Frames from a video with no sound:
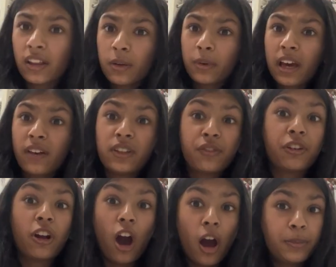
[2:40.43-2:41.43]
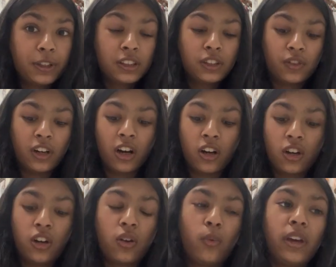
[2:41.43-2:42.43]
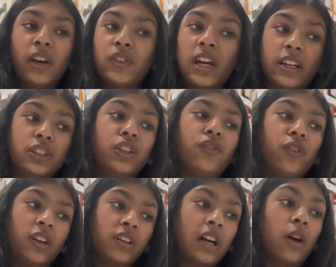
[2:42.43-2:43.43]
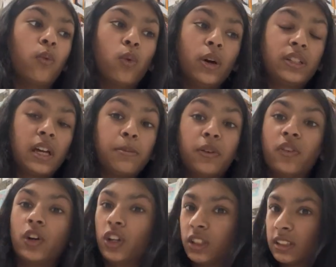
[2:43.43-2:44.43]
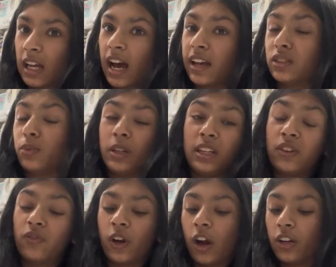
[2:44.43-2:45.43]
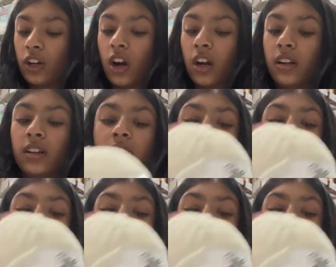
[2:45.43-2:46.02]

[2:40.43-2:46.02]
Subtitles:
that we have different options for our hook, we have to actually figure out what type of hook size we need for our yarn.